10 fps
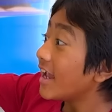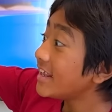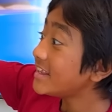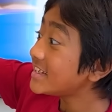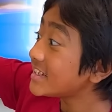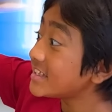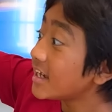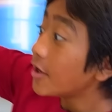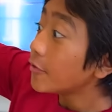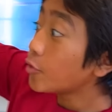And this is
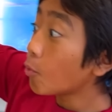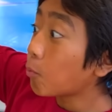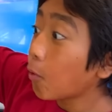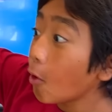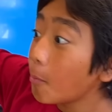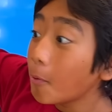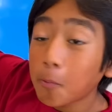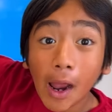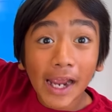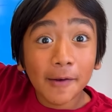the Robo
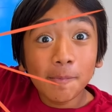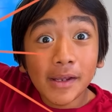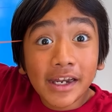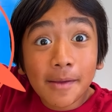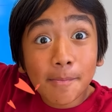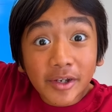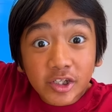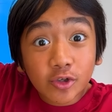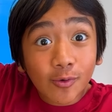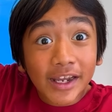Ryan Mini
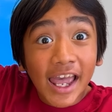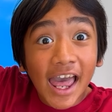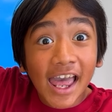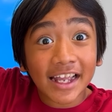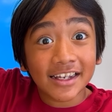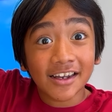Mystery Egg.